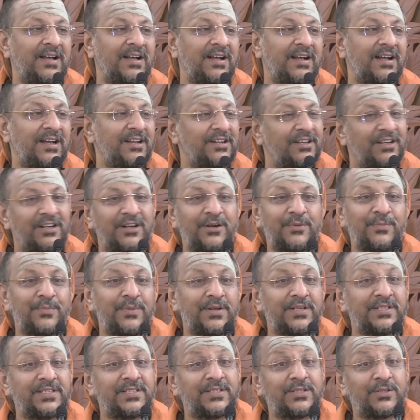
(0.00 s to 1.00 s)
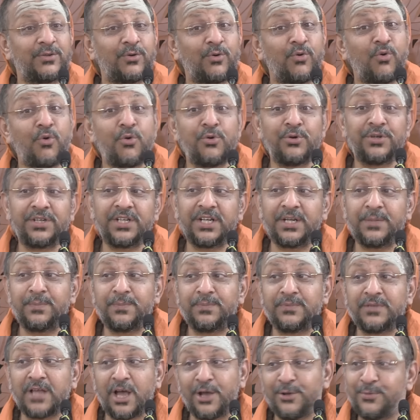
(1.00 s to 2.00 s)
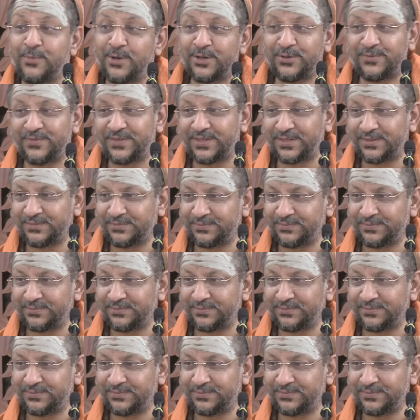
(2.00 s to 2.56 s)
Anakamma's quoted Thai Manuvar.